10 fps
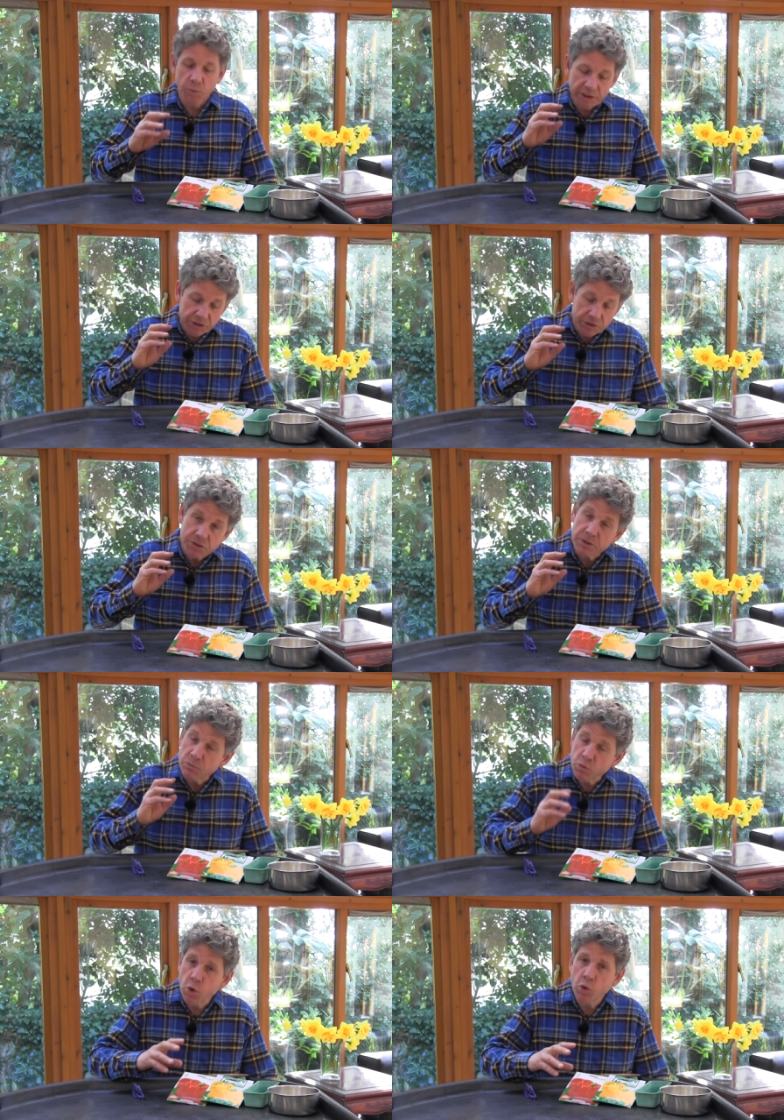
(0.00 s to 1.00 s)
We can use
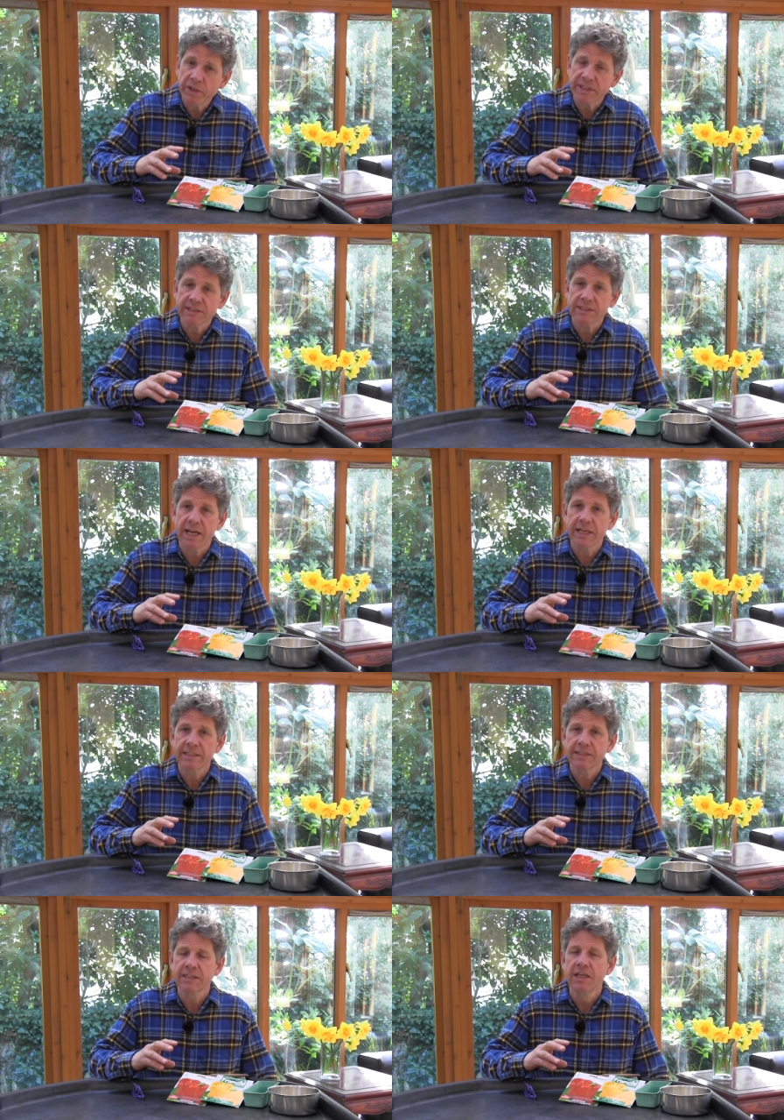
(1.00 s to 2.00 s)
them raw in
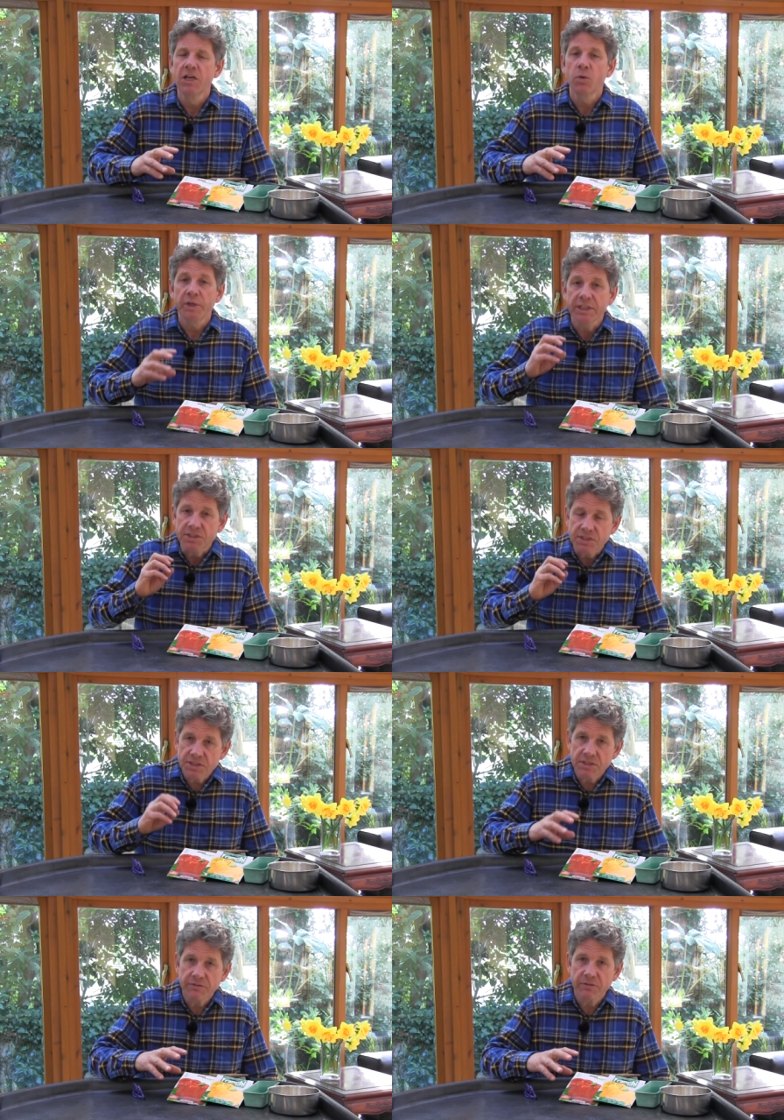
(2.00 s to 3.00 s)
salads, we can
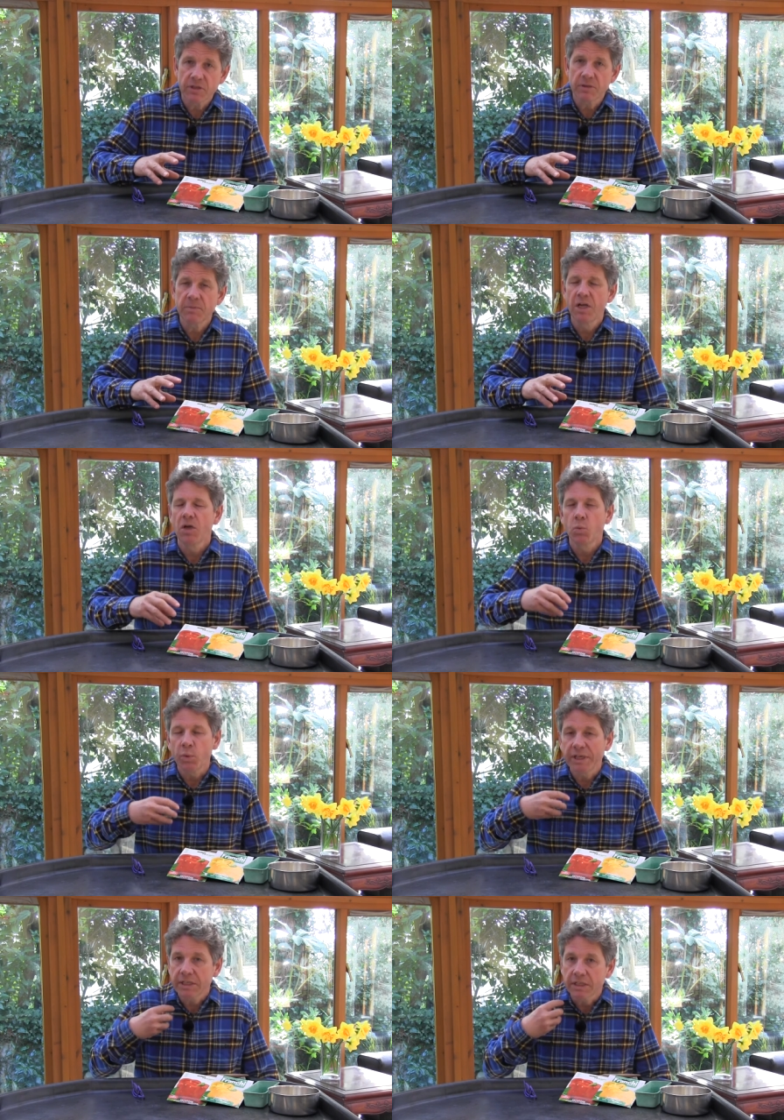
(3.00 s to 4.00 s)
stuff them,
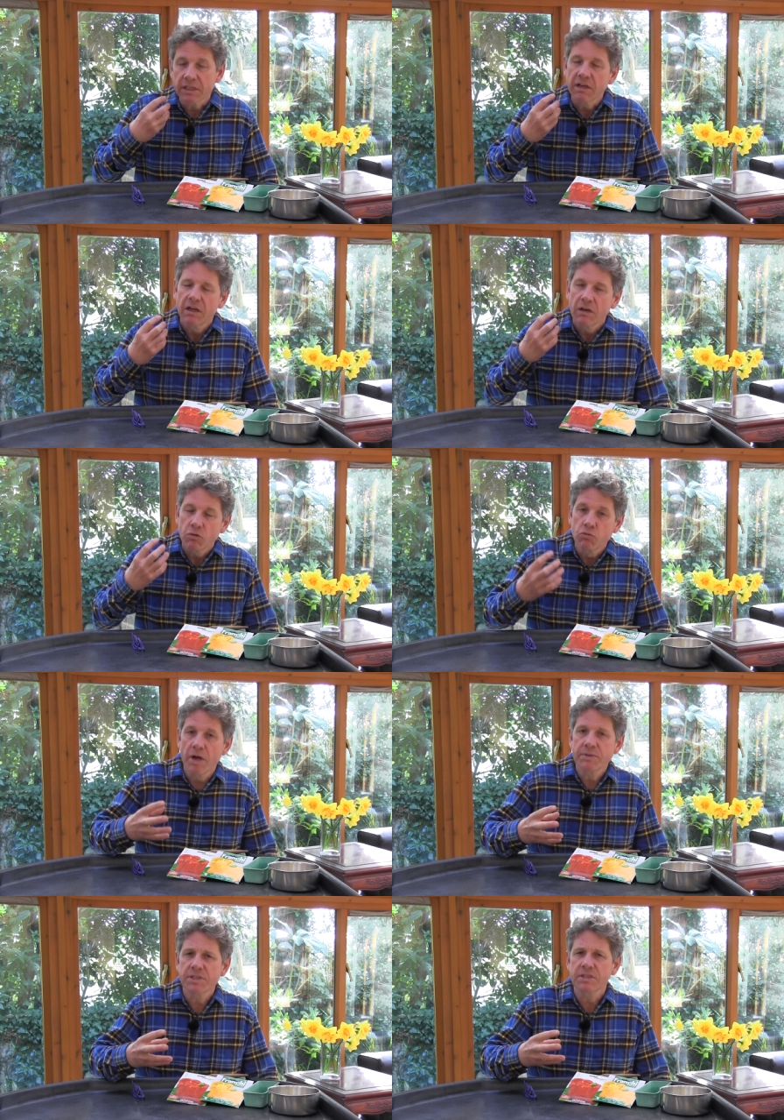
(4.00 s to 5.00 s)
we can
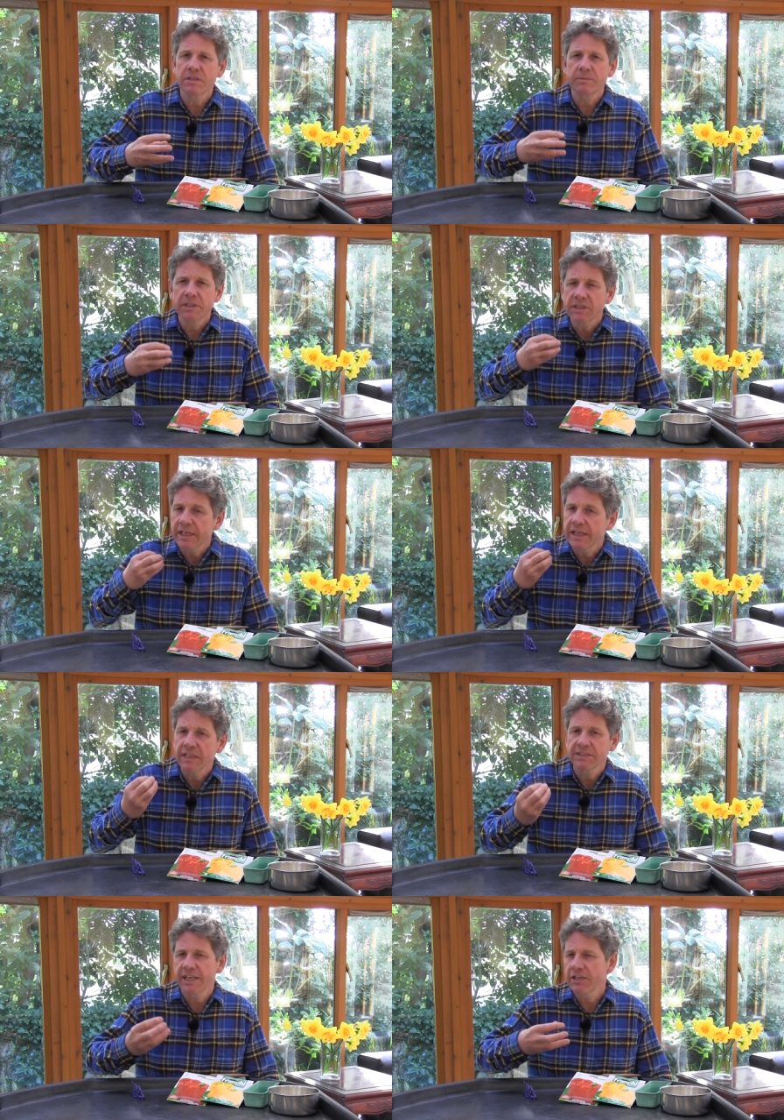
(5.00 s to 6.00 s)
roast them and they
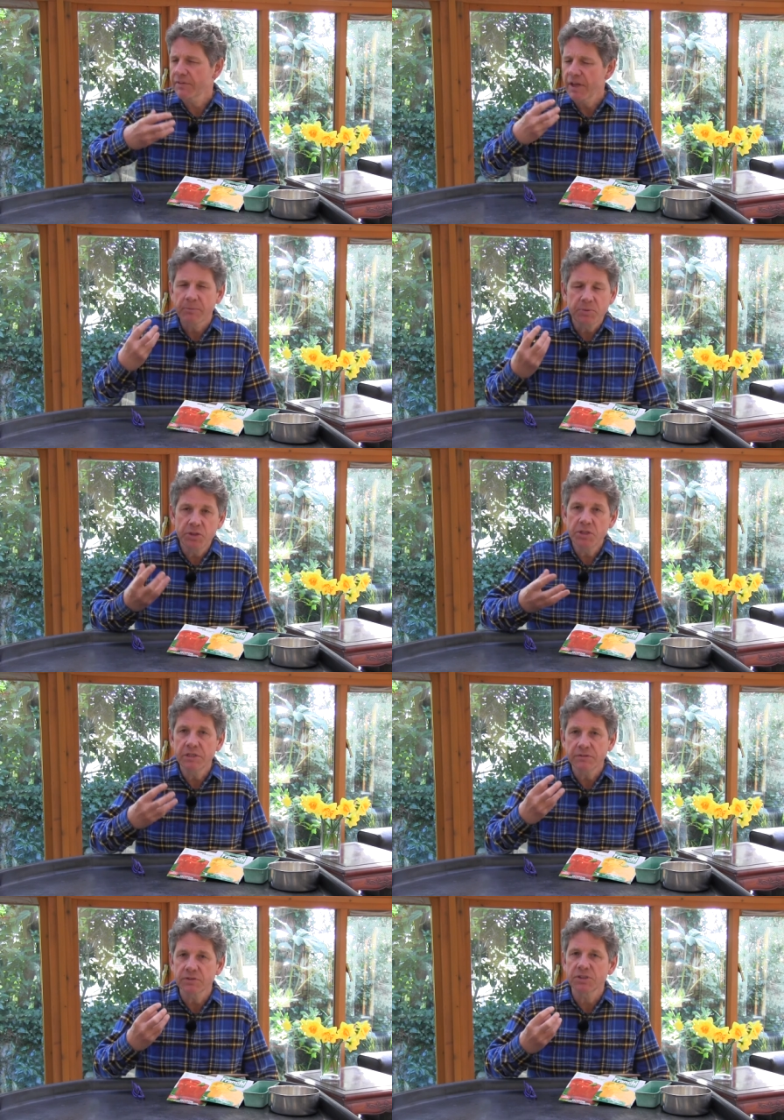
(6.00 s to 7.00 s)
take on that
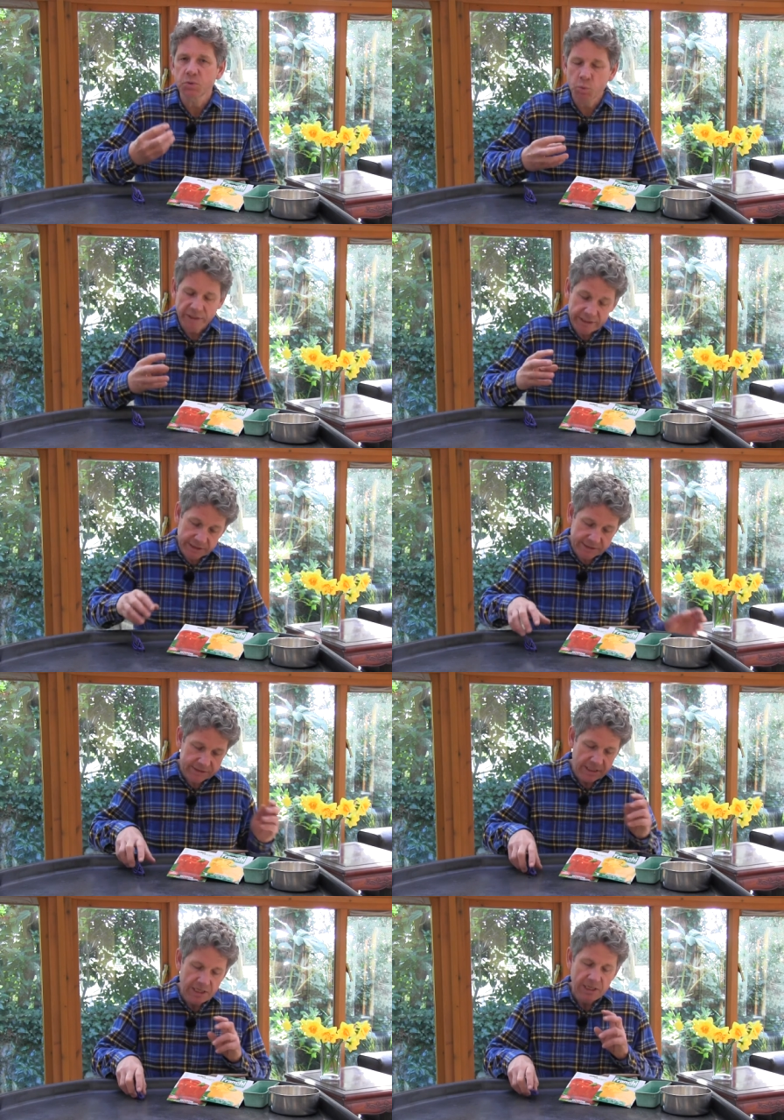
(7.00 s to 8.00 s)
beautiful
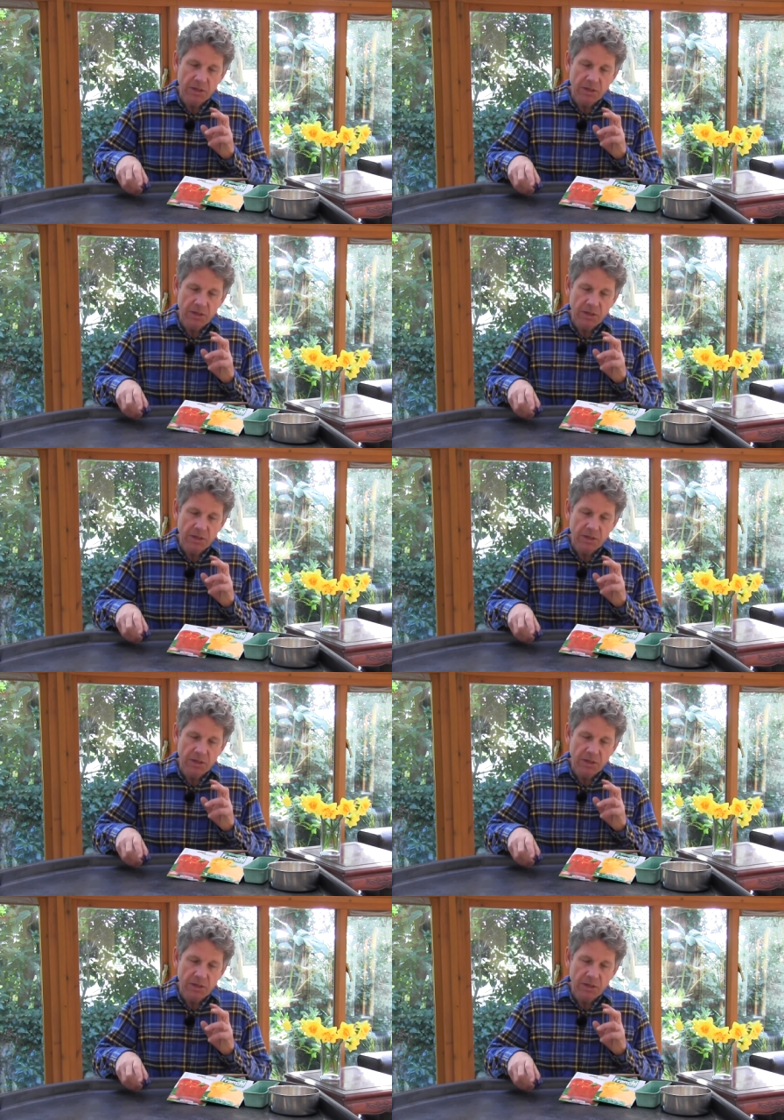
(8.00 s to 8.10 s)
sweetness.